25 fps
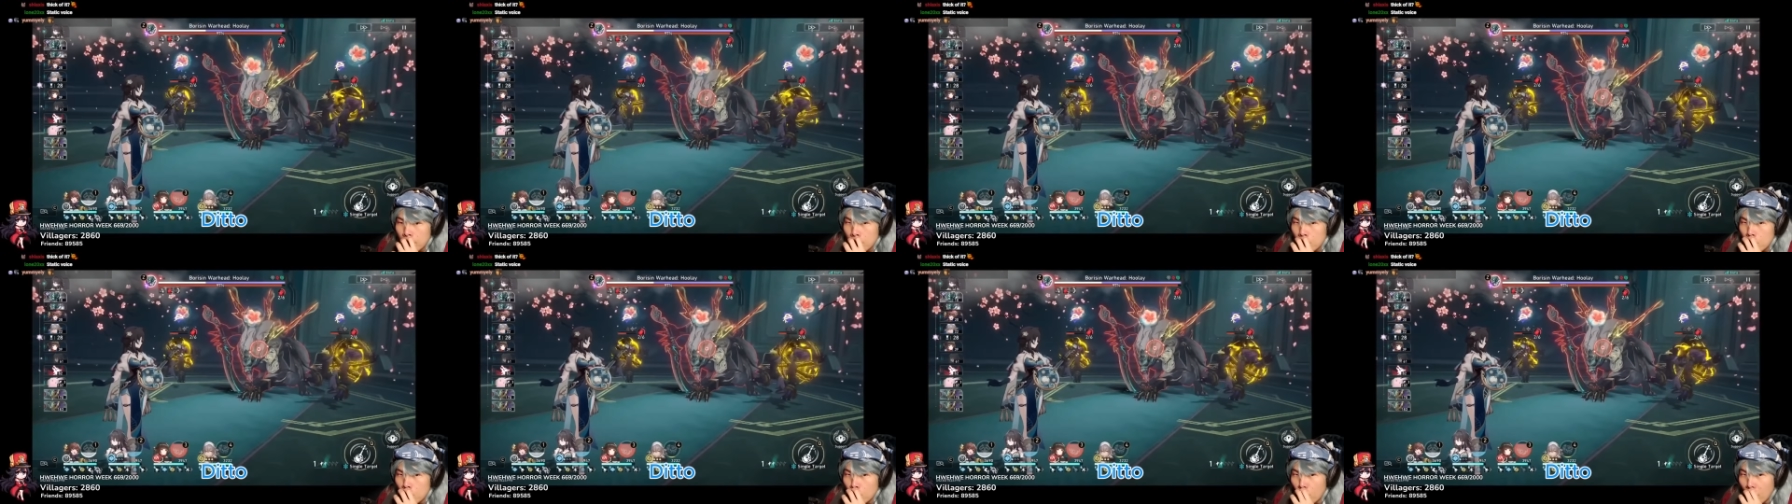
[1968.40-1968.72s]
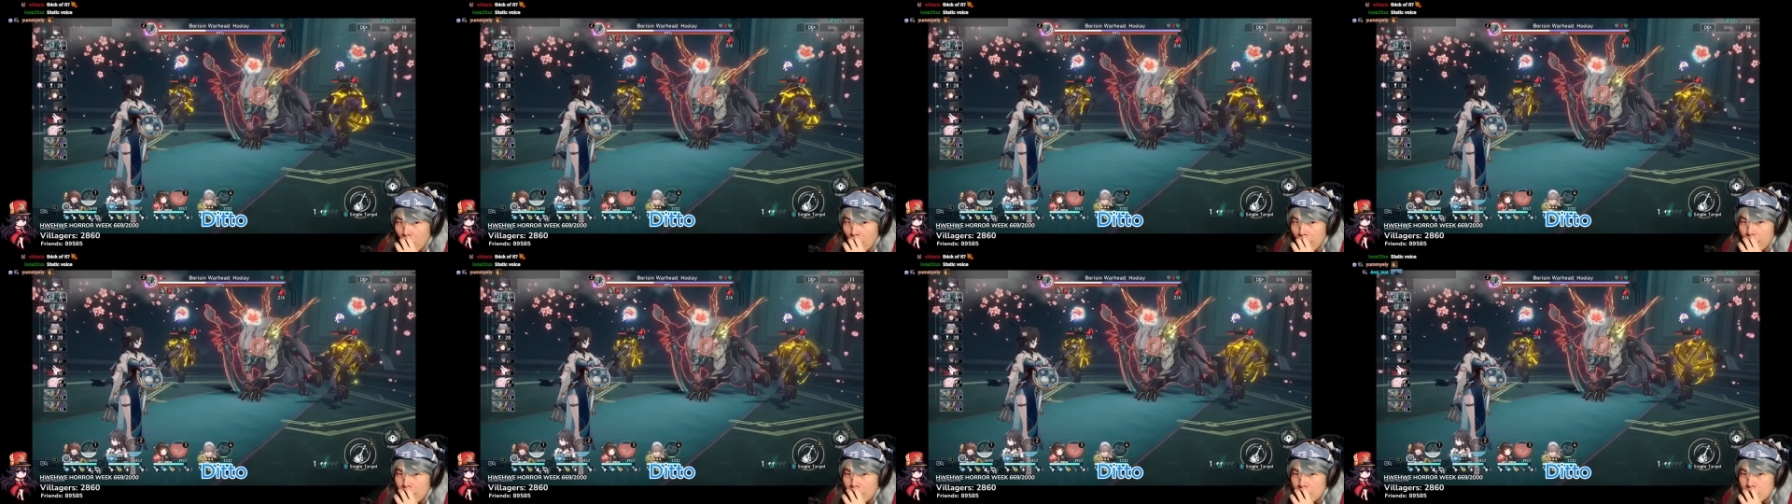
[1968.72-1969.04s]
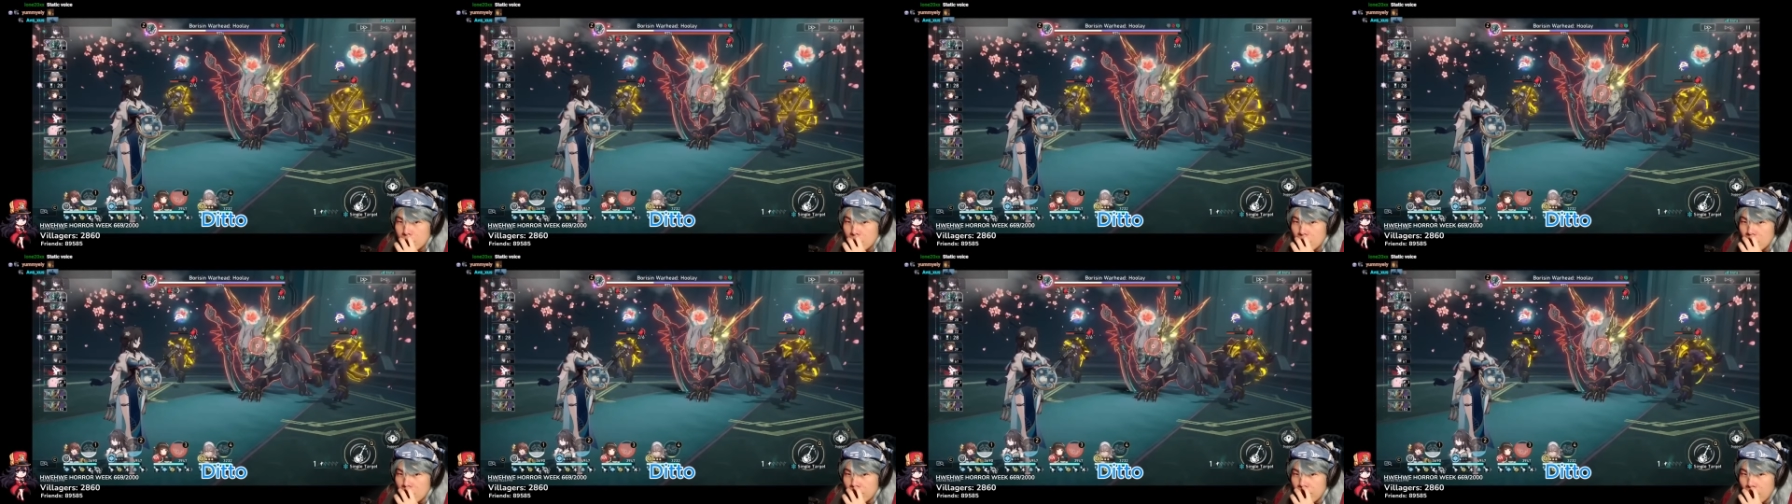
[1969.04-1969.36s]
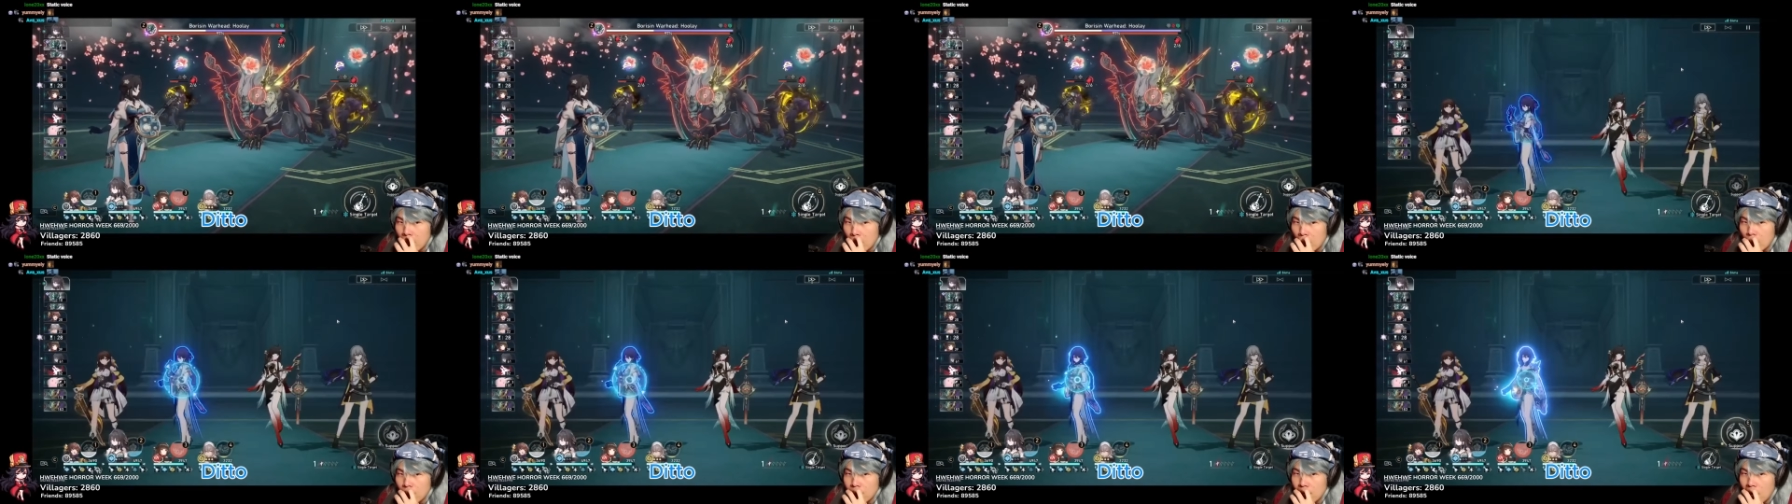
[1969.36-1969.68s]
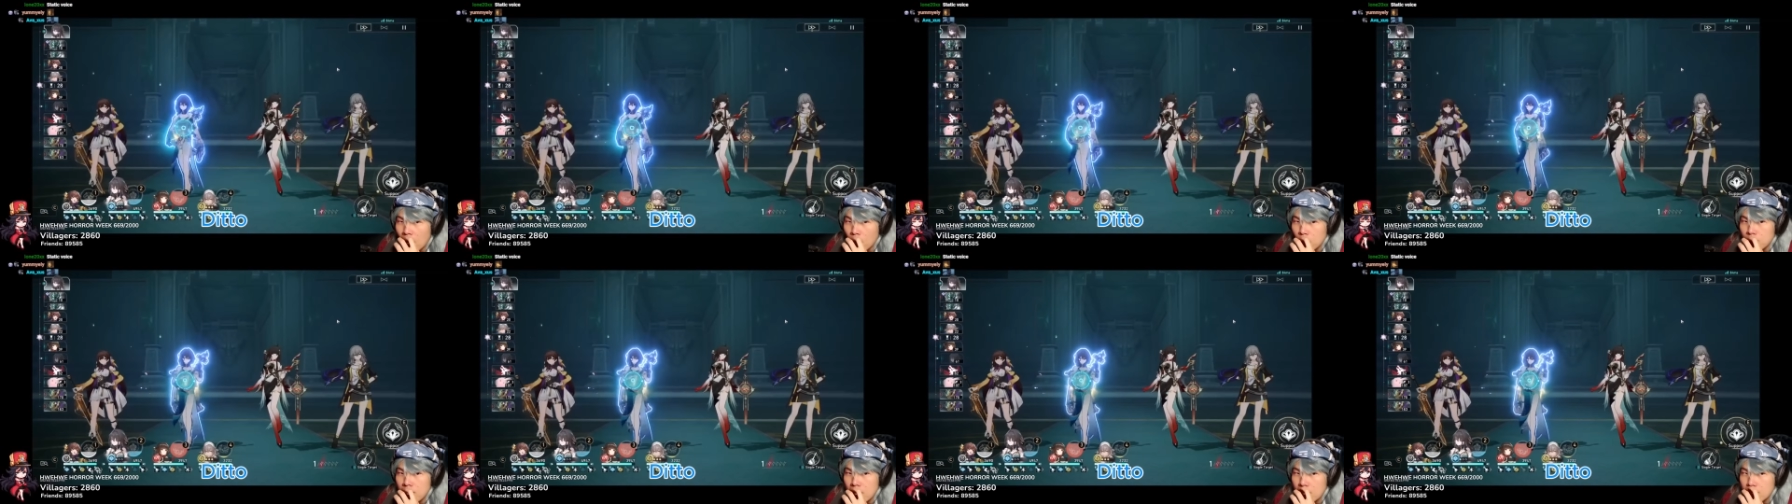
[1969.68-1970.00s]
Ruan Mei is gonna run
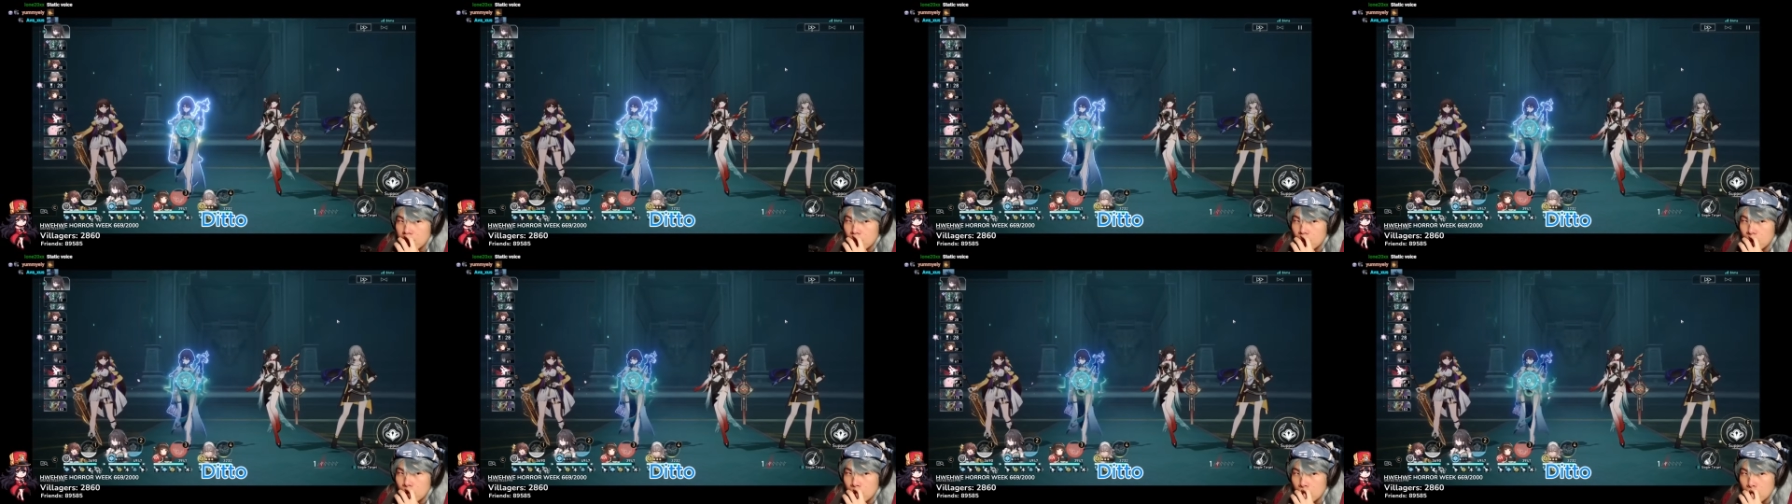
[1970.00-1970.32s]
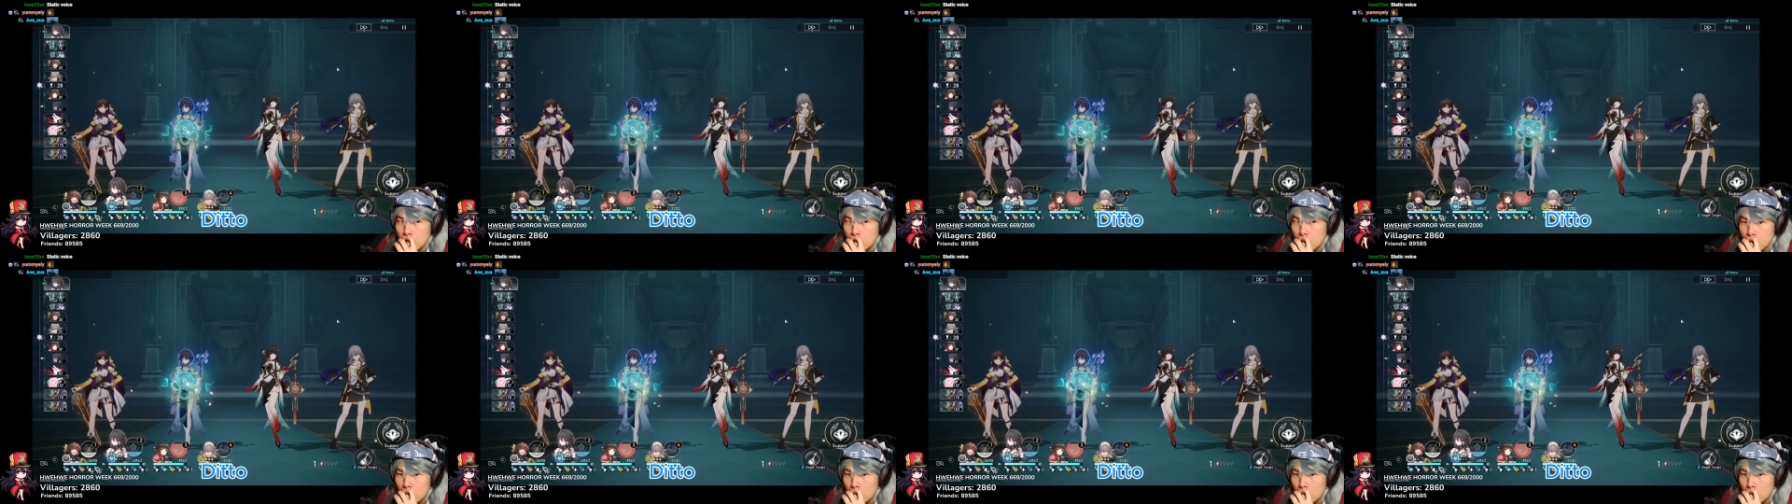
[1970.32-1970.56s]
out, next turn.